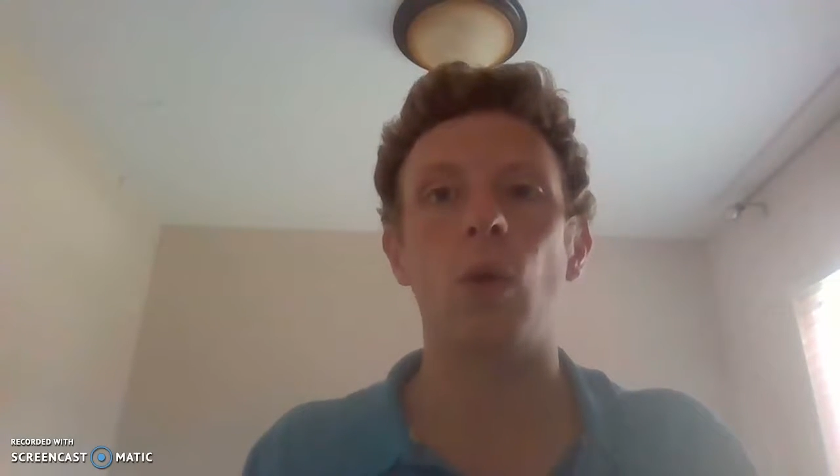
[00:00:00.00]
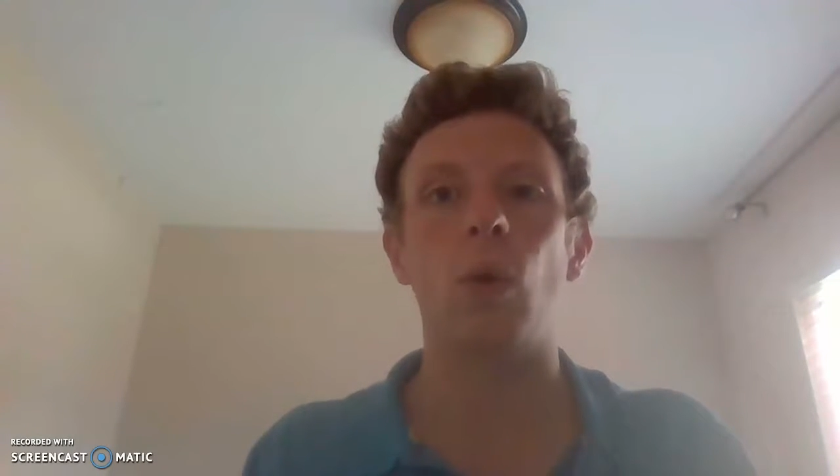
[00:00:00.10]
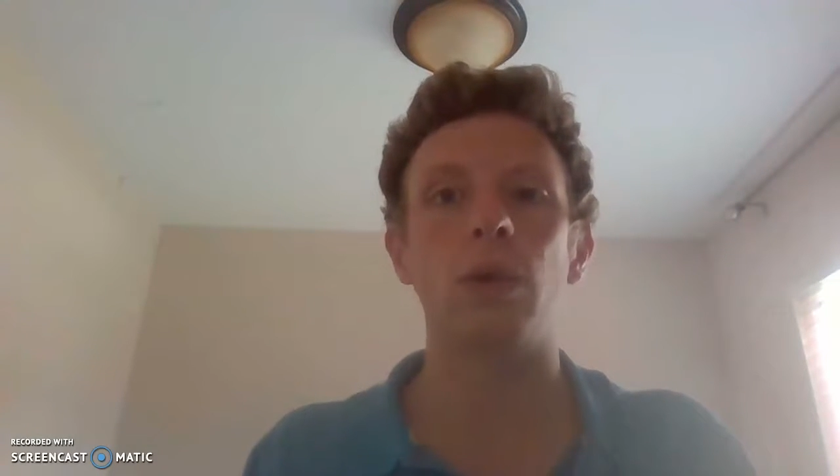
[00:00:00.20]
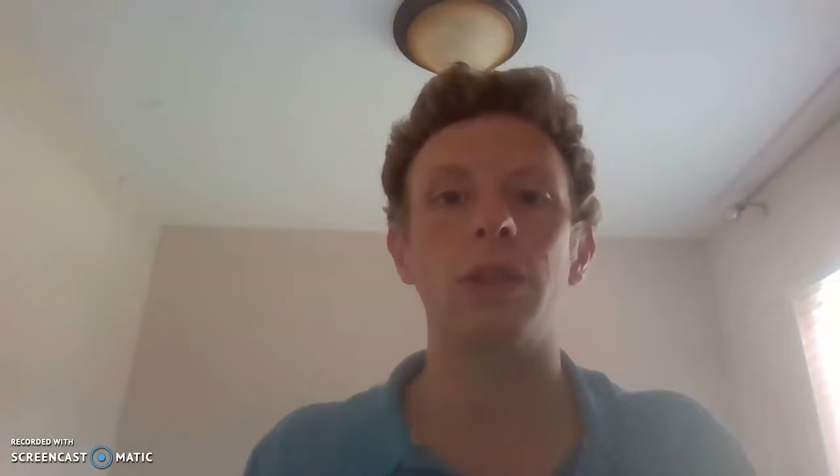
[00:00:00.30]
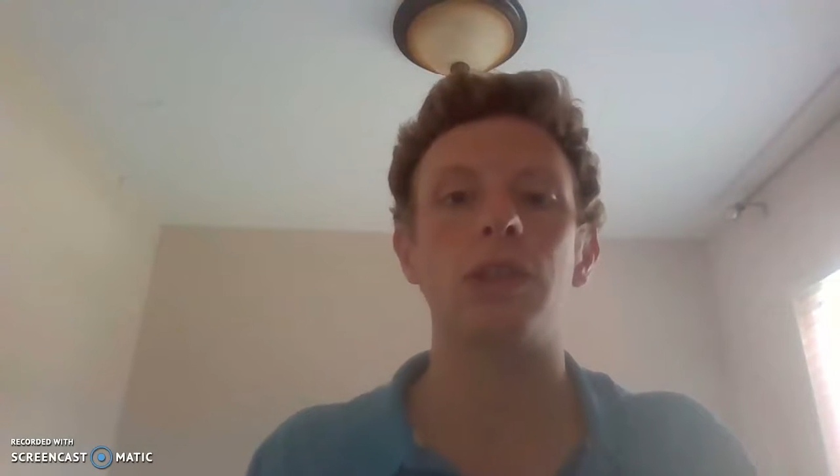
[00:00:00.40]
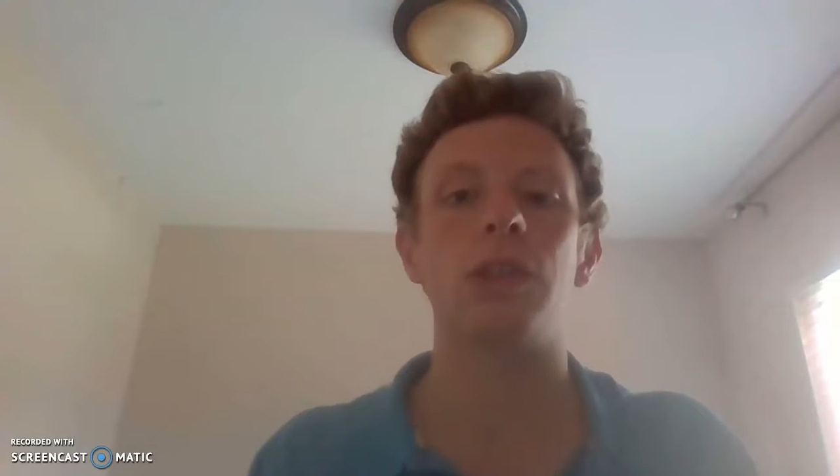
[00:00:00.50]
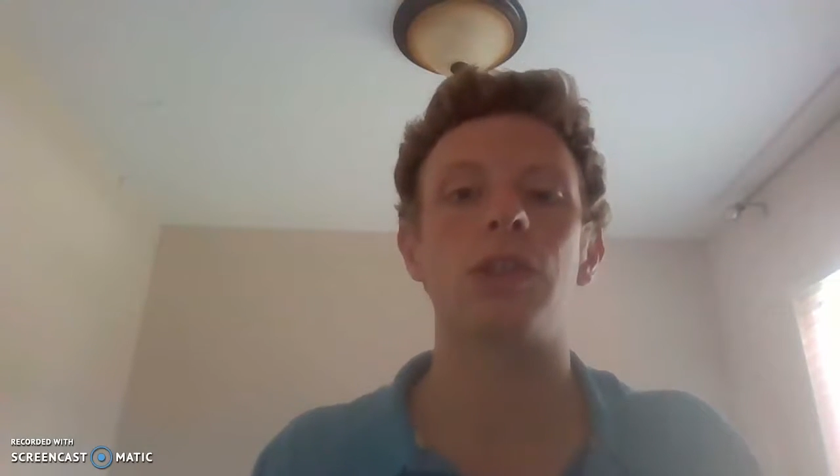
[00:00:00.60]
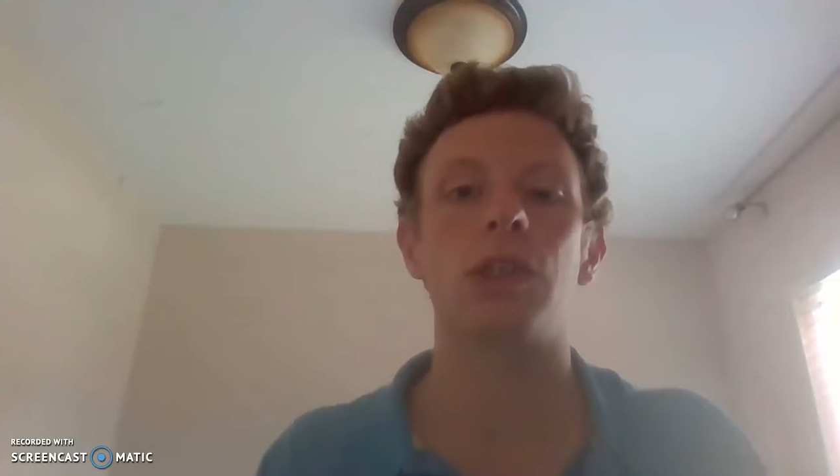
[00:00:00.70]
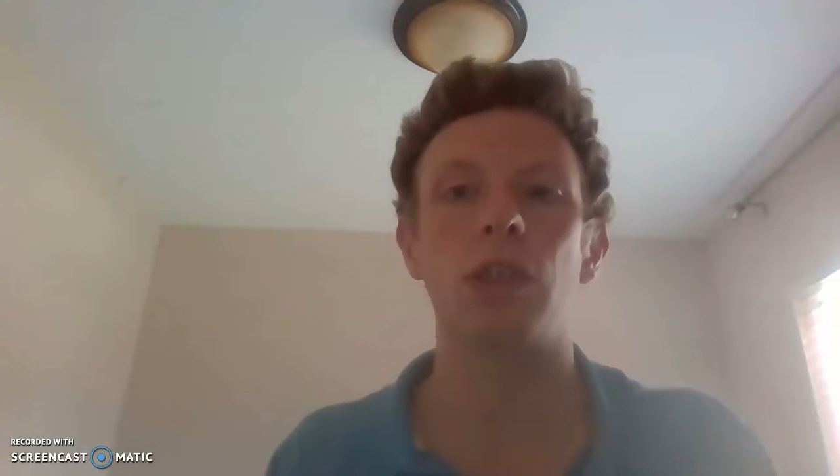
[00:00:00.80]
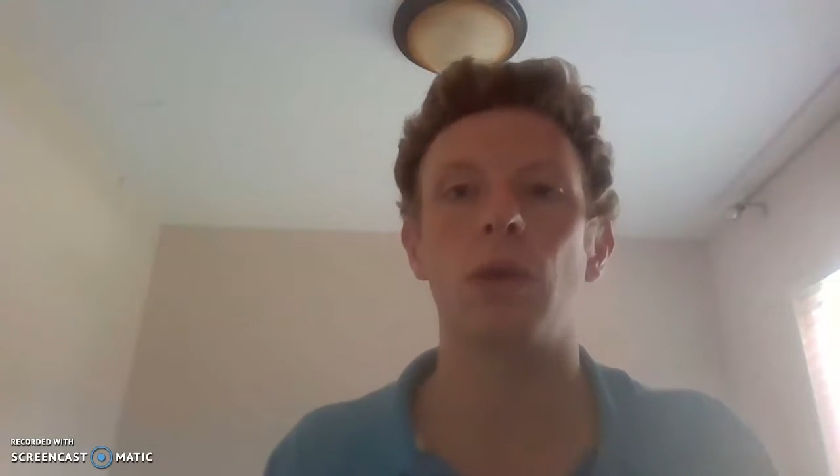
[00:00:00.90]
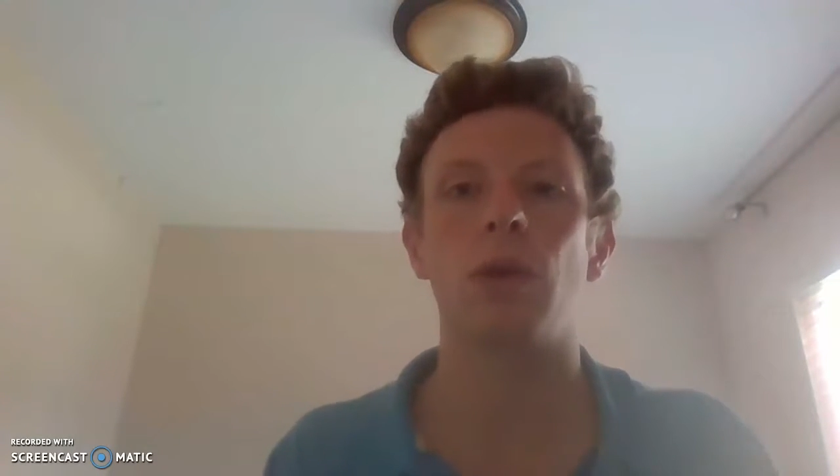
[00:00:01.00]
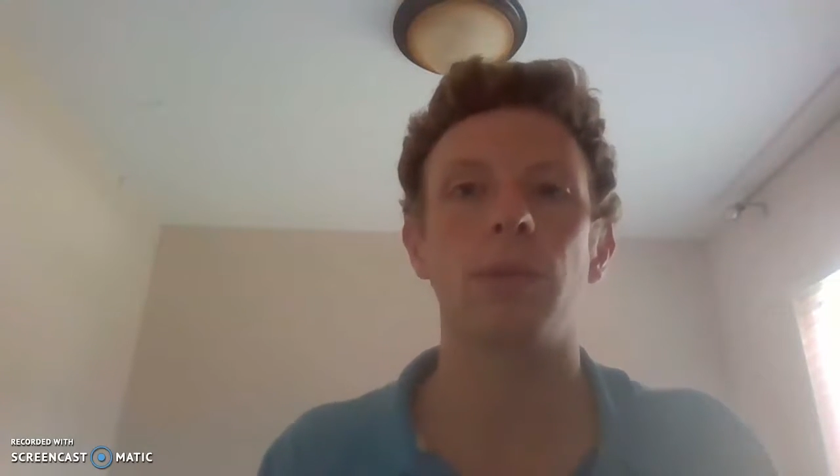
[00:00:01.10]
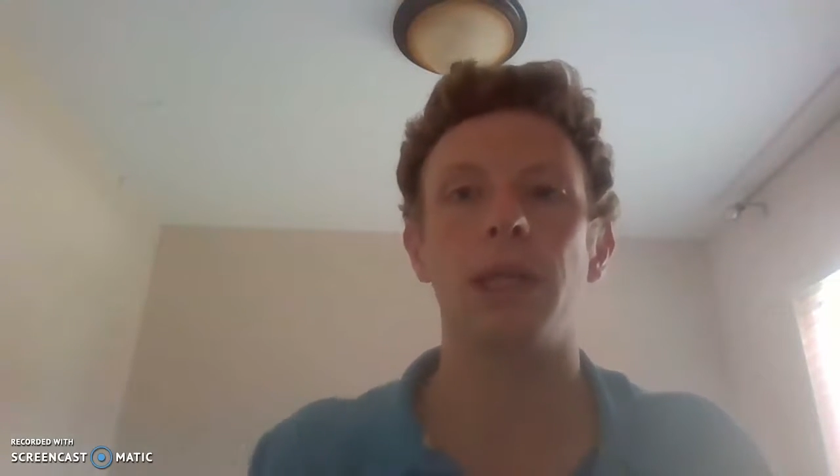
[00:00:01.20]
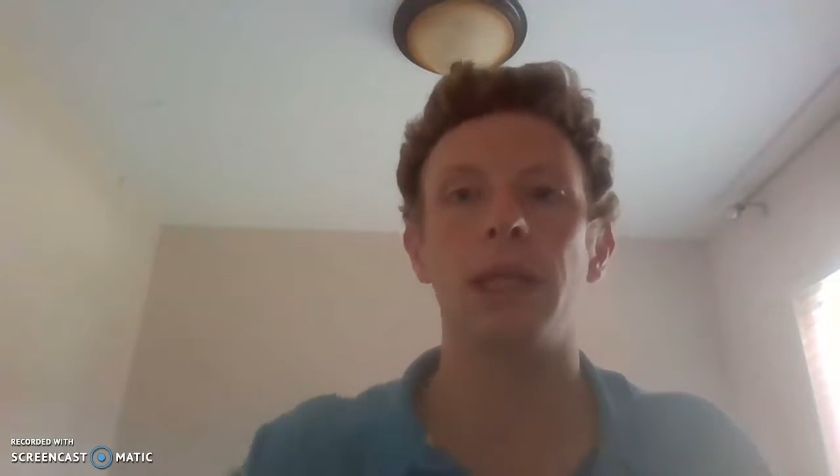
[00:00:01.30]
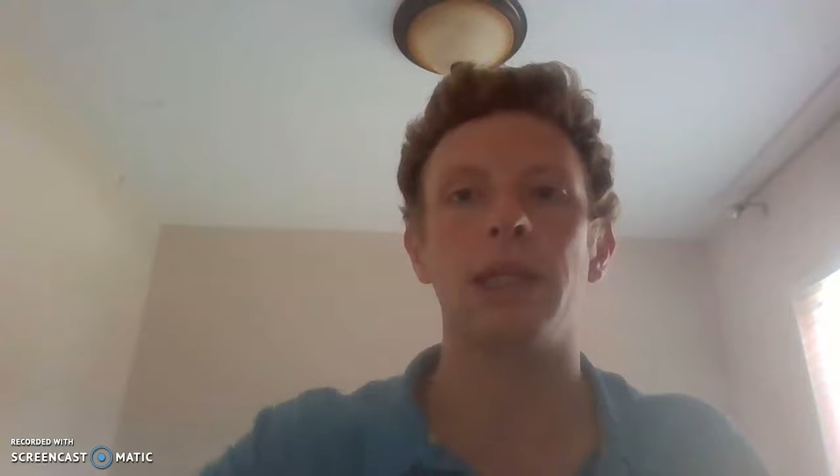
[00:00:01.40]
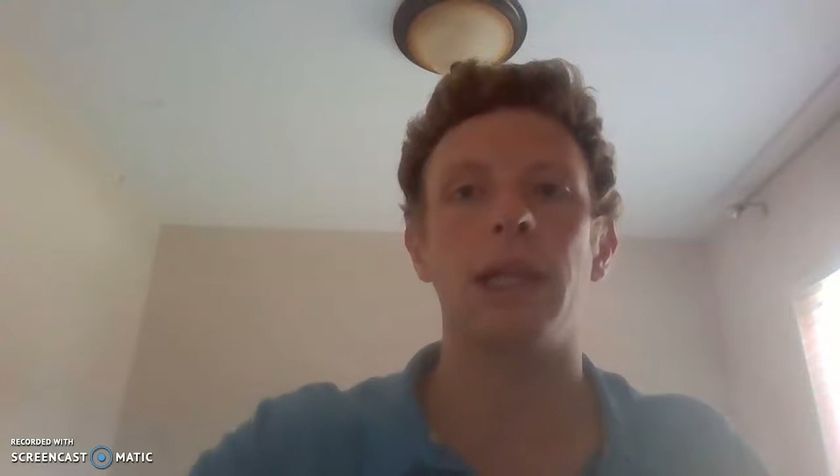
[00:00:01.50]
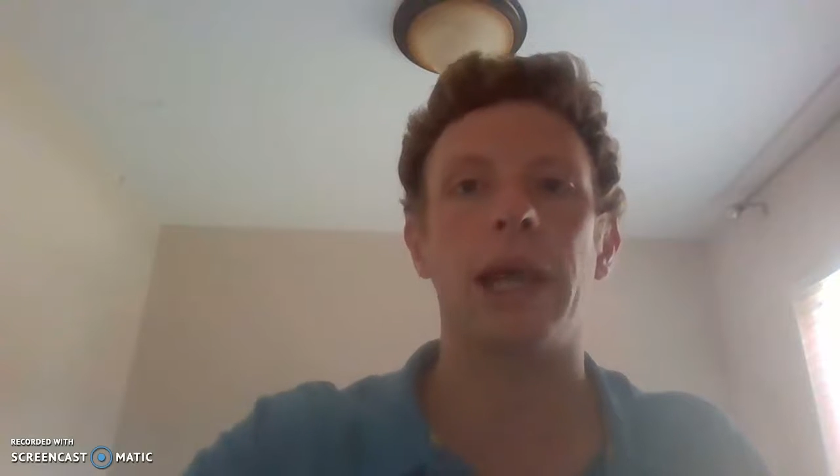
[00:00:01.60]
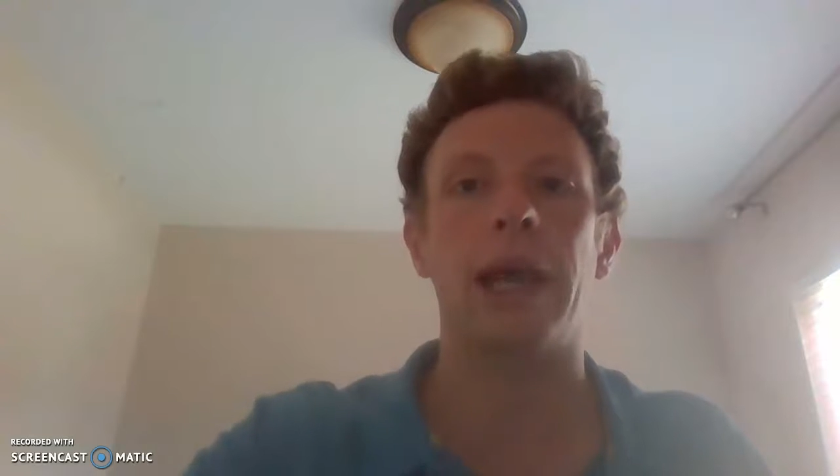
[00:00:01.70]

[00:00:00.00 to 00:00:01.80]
order to secure the political